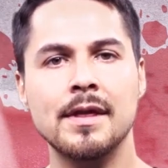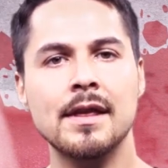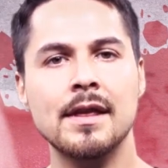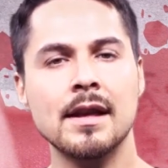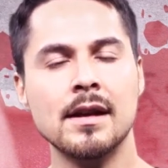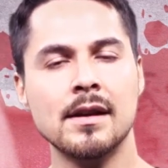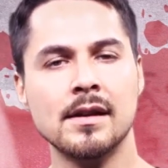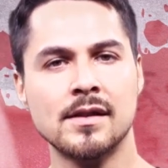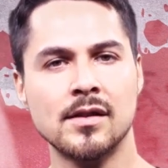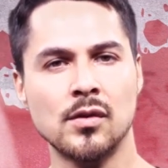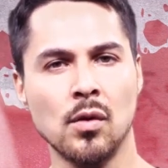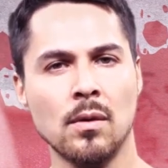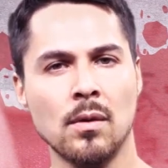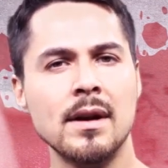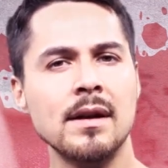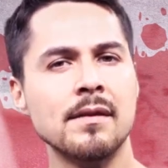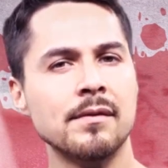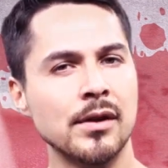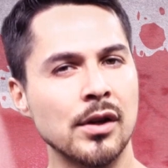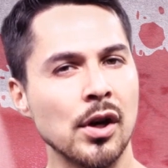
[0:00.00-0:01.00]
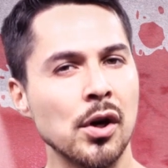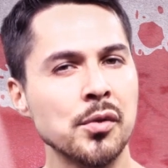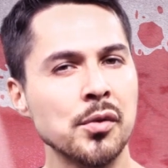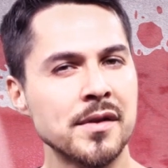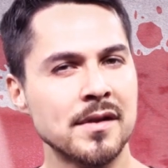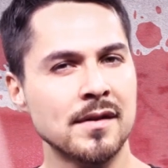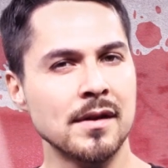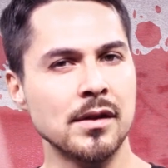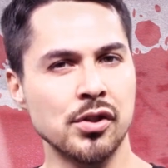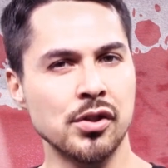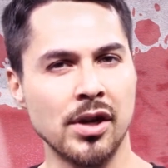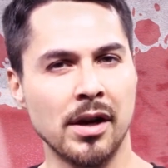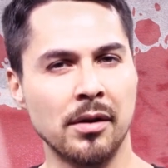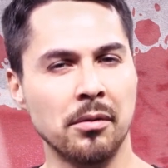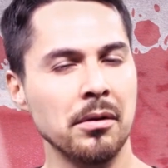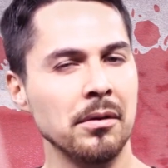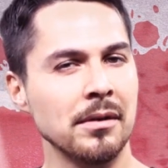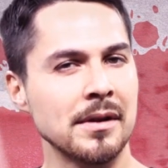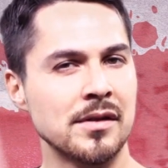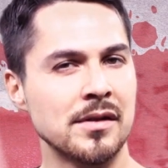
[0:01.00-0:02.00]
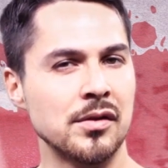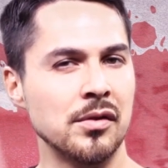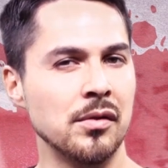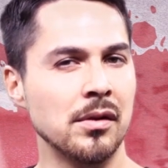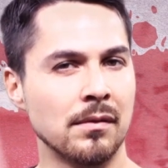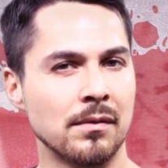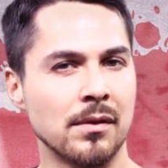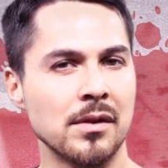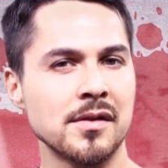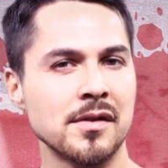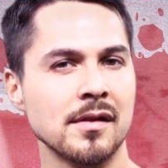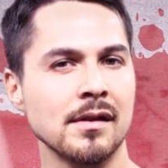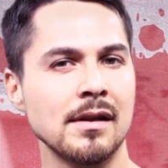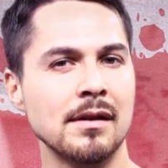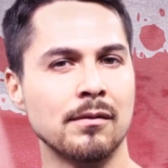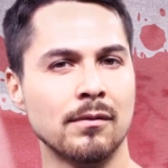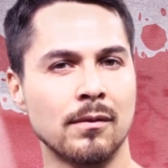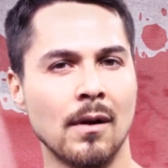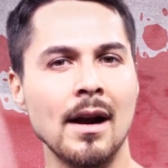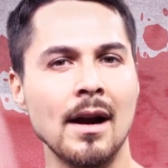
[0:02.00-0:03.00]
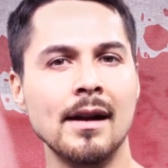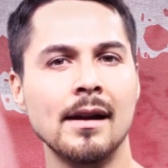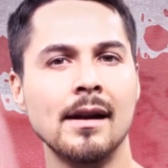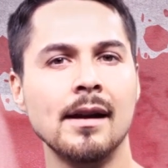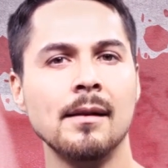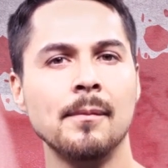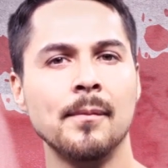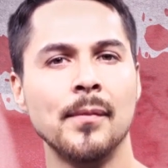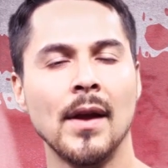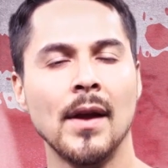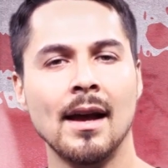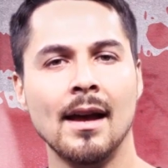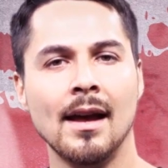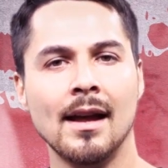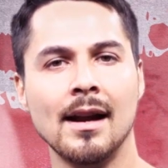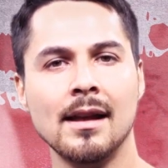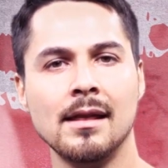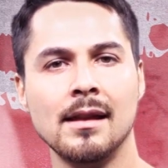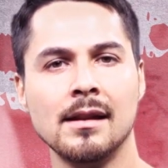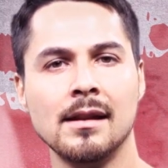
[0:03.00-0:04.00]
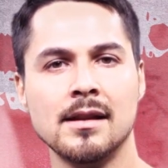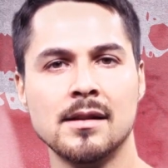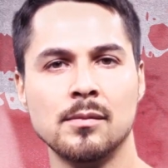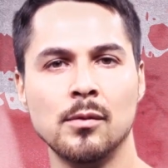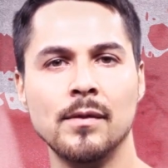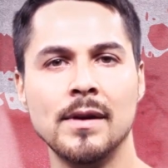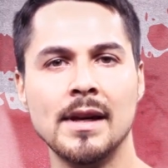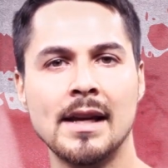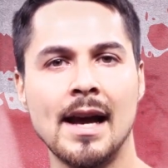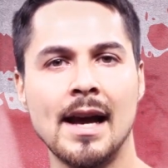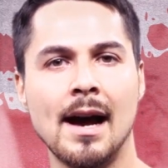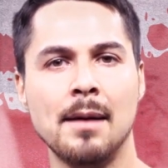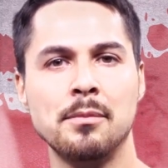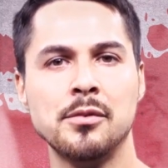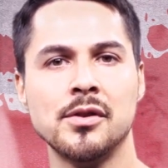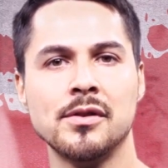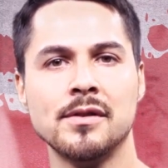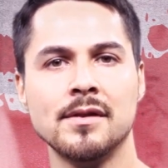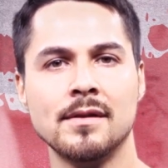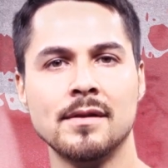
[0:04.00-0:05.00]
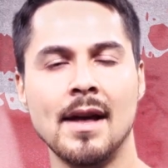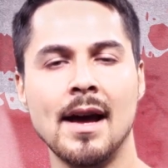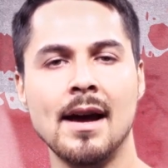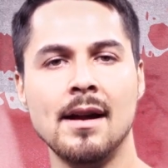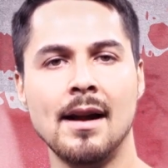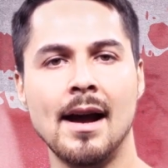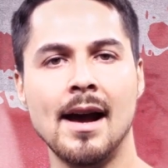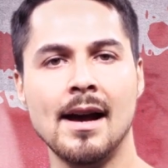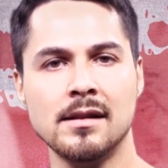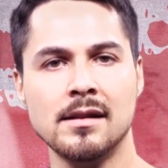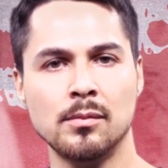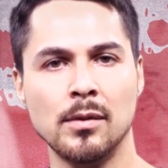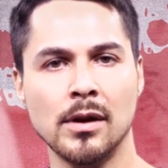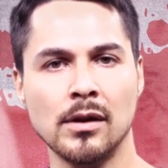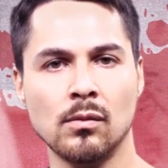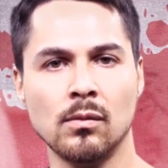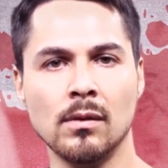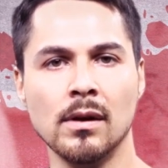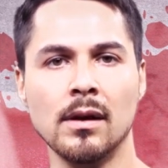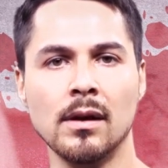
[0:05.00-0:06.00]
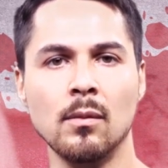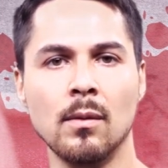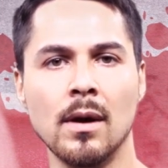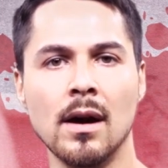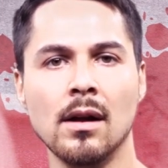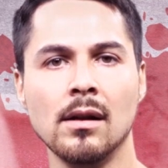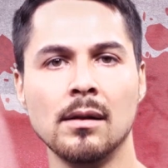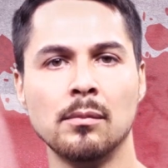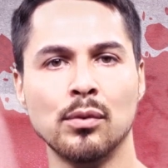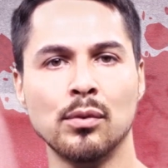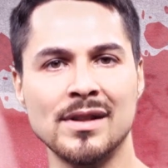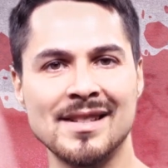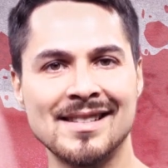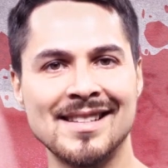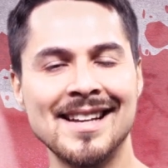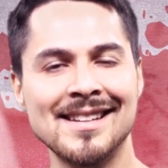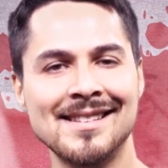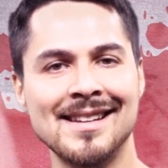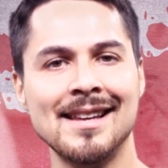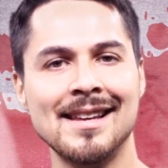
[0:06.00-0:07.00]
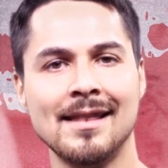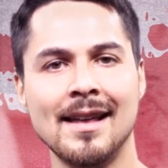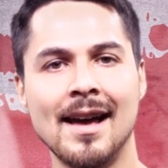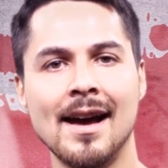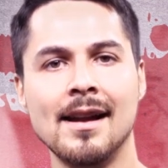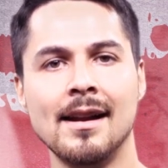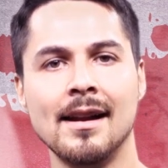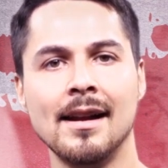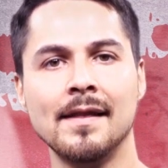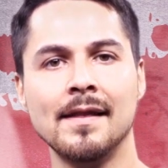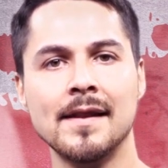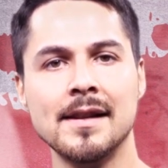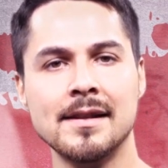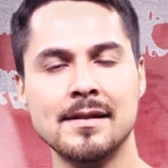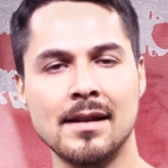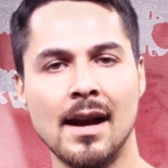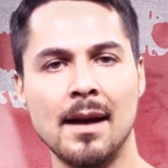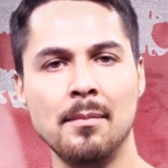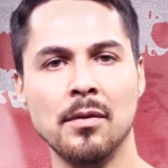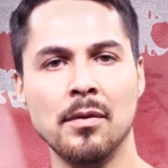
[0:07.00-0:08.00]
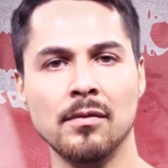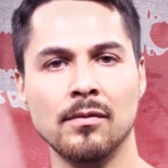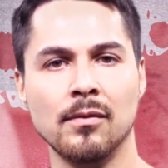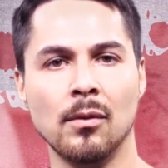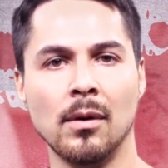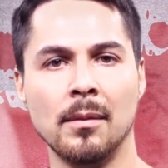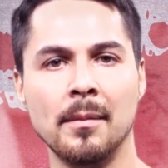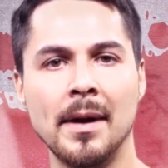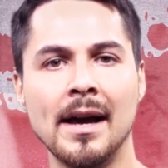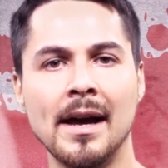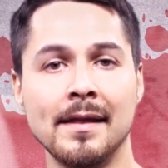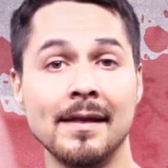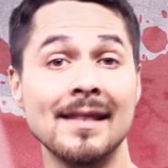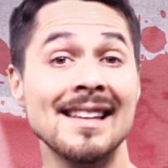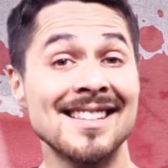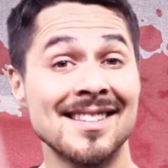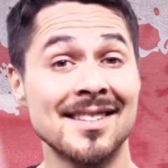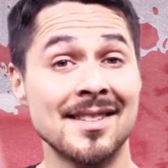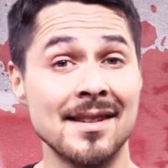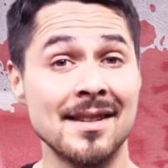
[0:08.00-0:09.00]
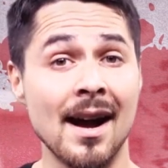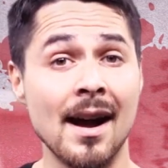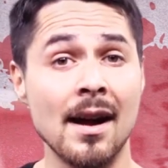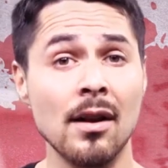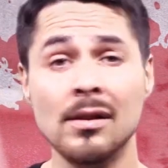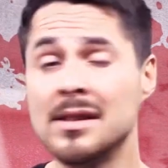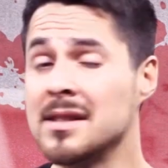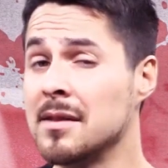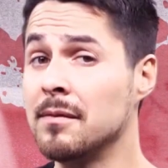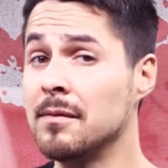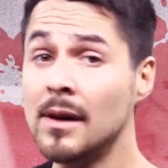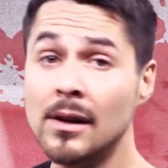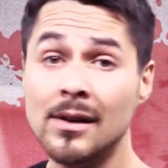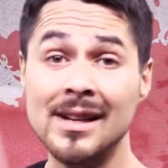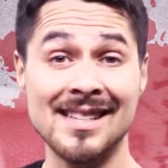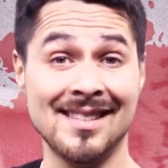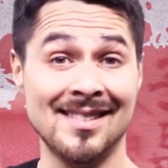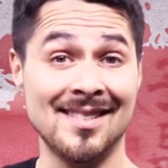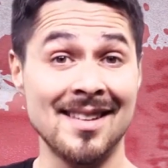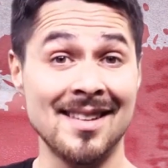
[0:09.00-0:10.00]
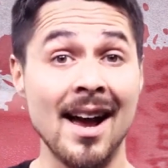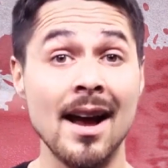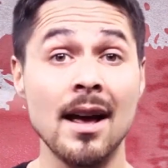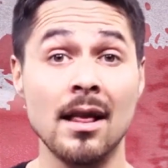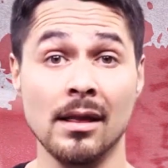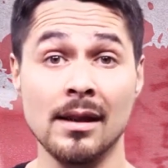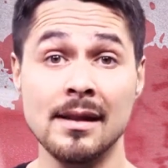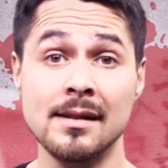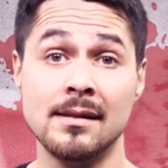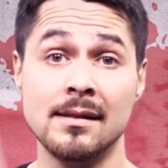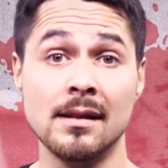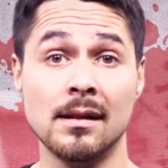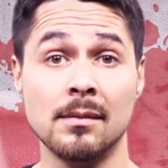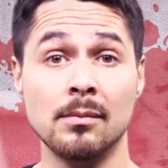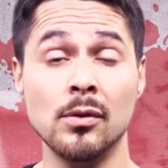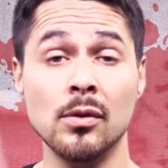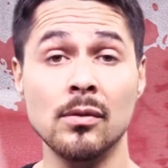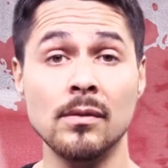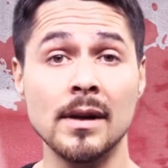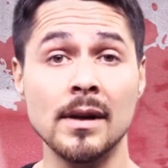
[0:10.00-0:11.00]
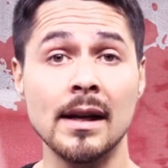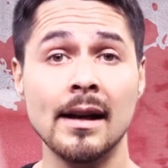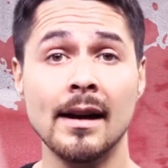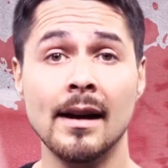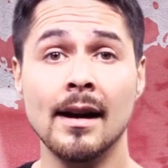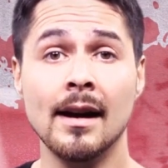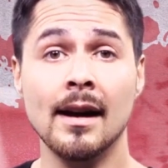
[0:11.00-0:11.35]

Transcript: The story of ghosts in general is universally frightening, and I think this movie captures that aspect really well in presenting that in this type of format and this style. It's a very stylistic movie.